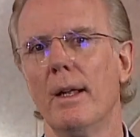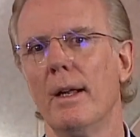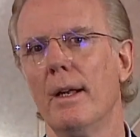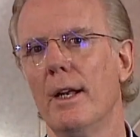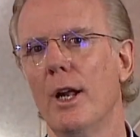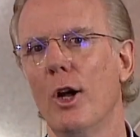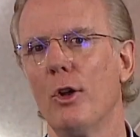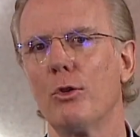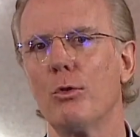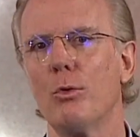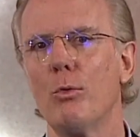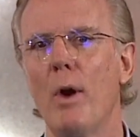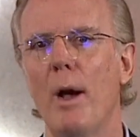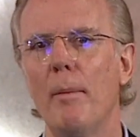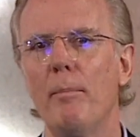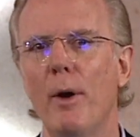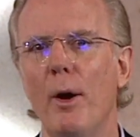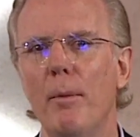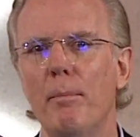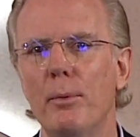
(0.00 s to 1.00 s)
Now, to
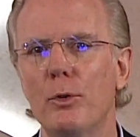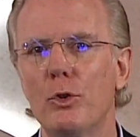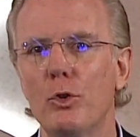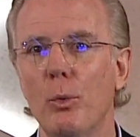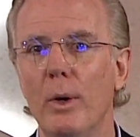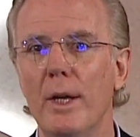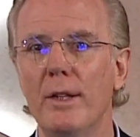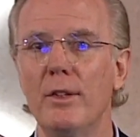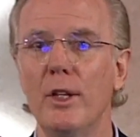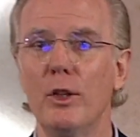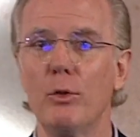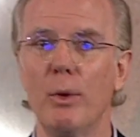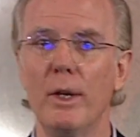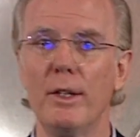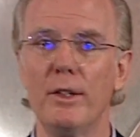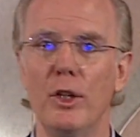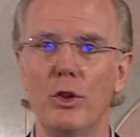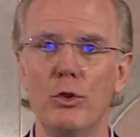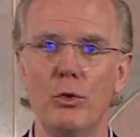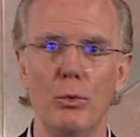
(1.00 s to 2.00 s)
wrap up
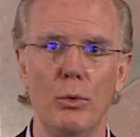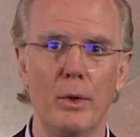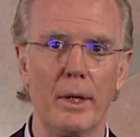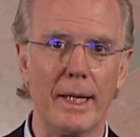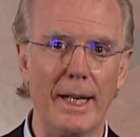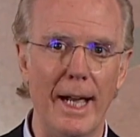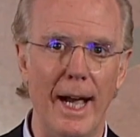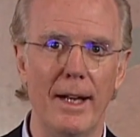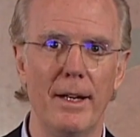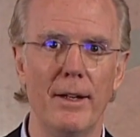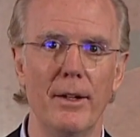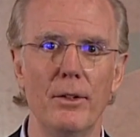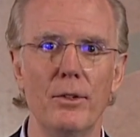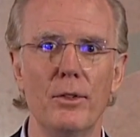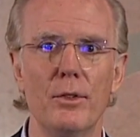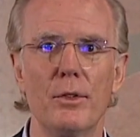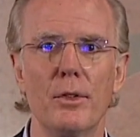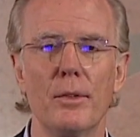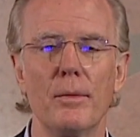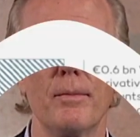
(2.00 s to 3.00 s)
2022
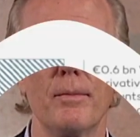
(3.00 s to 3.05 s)
guidance,